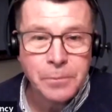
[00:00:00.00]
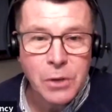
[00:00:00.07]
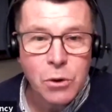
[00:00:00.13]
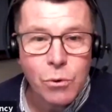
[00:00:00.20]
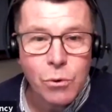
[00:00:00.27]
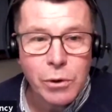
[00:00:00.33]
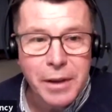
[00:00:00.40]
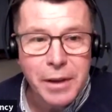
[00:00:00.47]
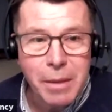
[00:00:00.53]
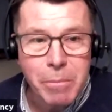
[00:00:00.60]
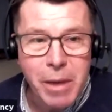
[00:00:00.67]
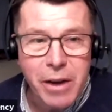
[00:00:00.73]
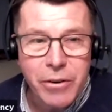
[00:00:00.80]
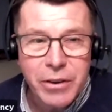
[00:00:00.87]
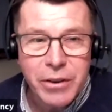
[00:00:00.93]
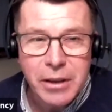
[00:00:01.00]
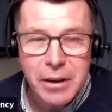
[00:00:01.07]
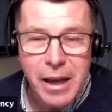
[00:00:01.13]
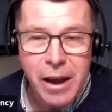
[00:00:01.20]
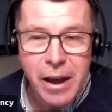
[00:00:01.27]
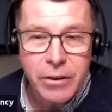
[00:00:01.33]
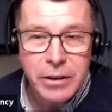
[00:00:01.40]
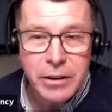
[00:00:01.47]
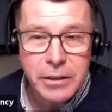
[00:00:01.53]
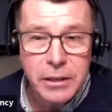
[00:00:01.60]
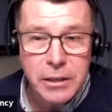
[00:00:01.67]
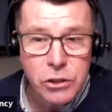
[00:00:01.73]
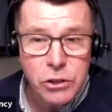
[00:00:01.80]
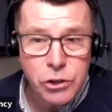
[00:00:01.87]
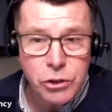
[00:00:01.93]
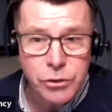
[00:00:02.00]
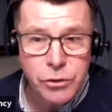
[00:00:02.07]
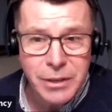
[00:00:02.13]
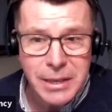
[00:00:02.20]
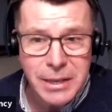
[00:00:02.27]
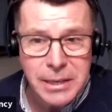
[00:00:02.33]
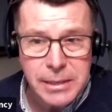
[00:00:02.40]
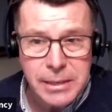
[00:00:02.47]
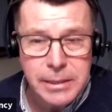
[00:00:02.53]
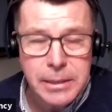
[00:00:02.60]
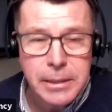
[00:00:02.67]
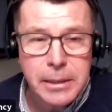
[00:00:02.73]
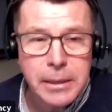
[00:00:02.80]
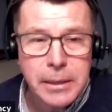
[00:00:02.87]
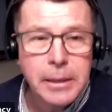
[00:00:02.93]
called American Heritage Trees.